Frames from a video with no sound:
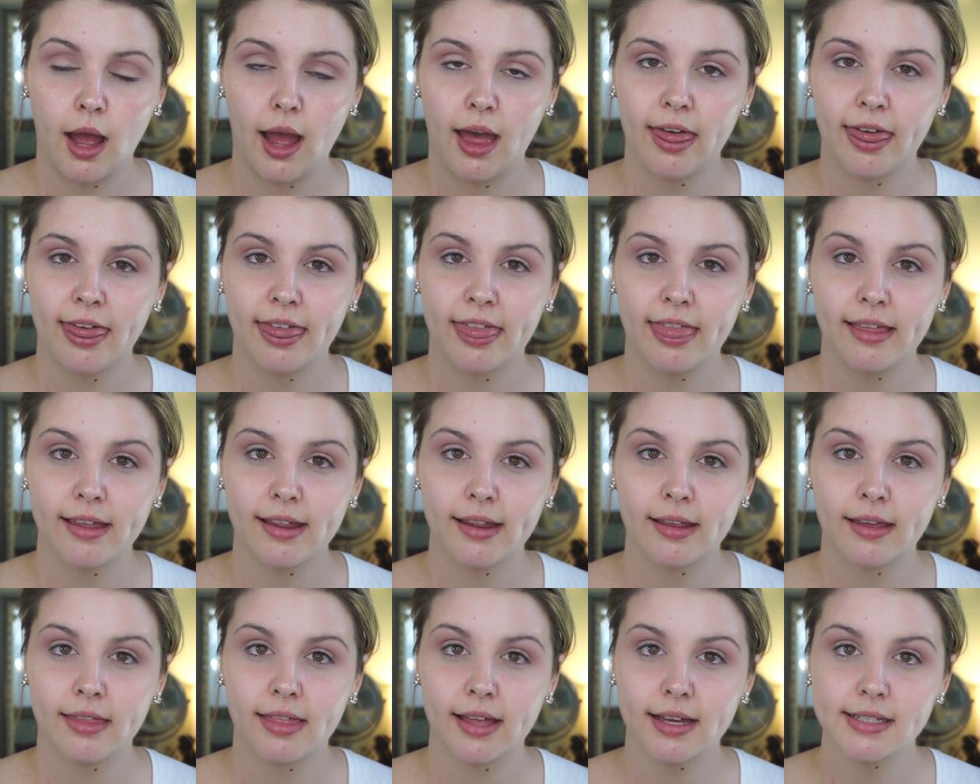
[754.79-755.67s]
I
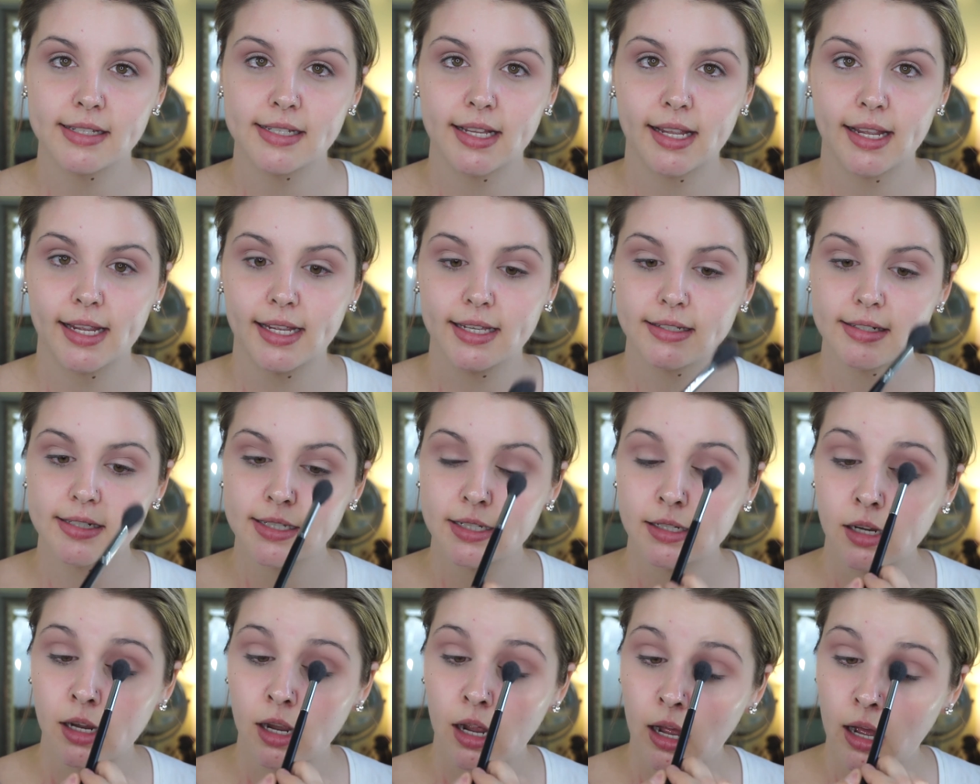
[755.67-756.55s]
think that's it.
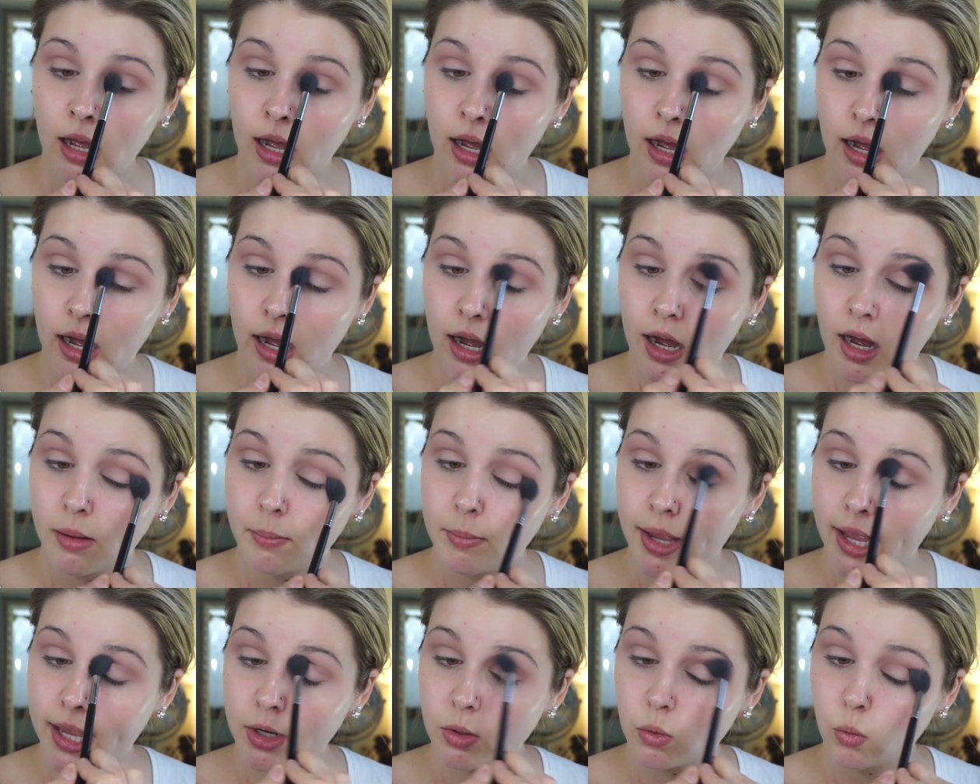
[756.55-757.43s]

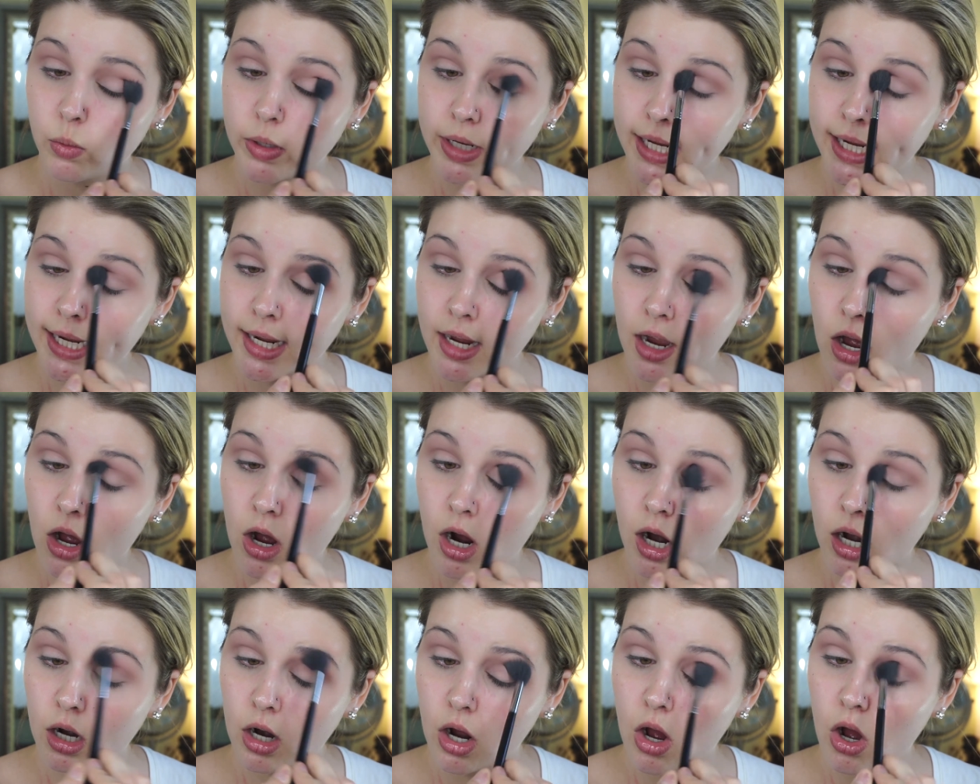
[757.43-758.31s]
And we
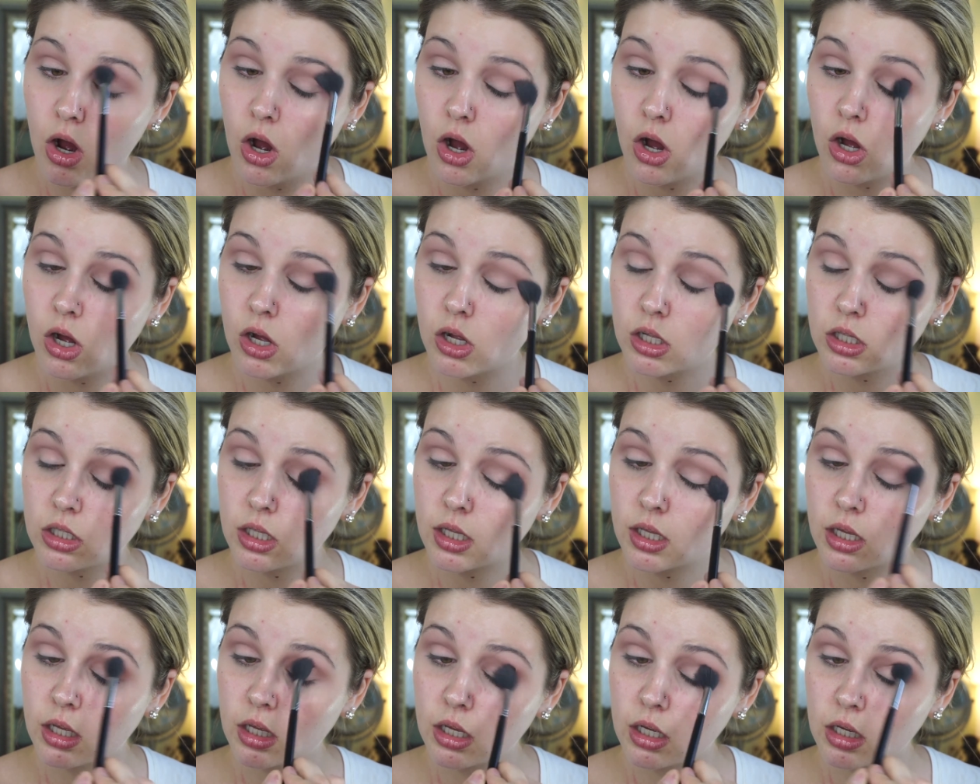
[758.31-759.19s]
are
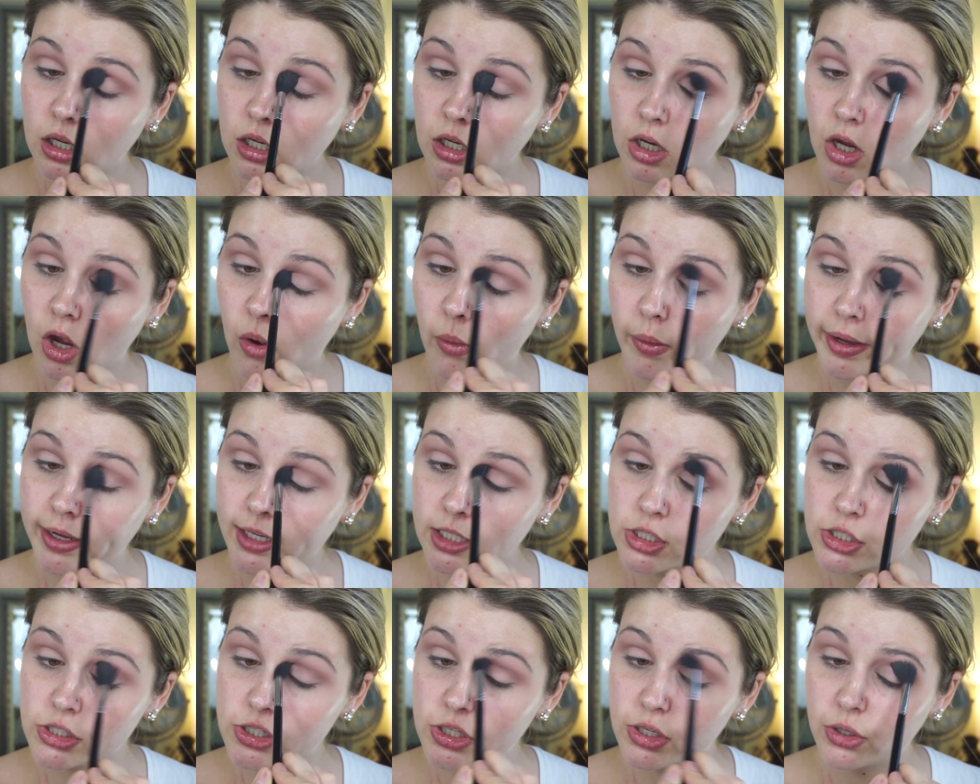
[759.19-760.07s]
all
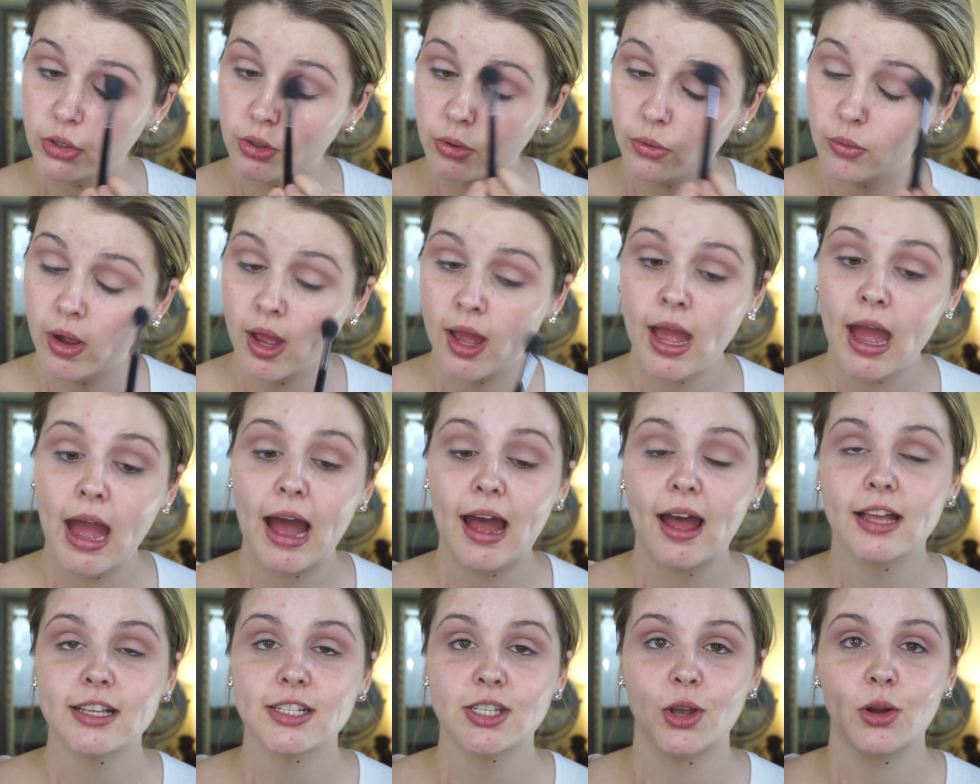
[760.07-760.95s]
going to,
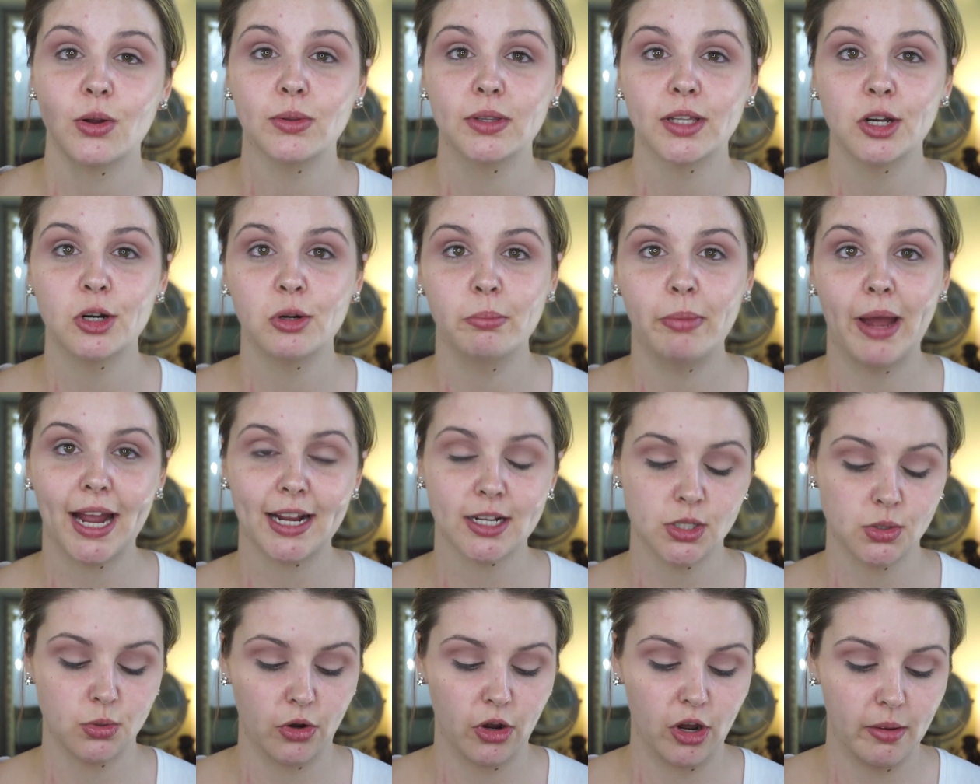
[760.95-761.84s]
so little
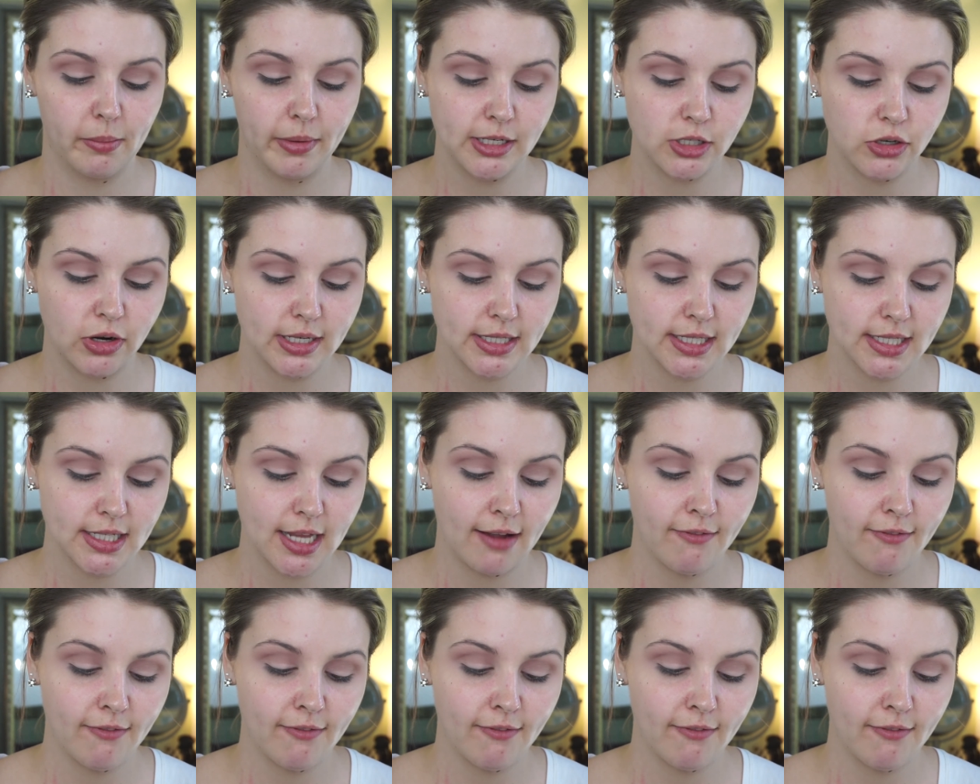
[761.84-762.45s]
backstory on my dresses.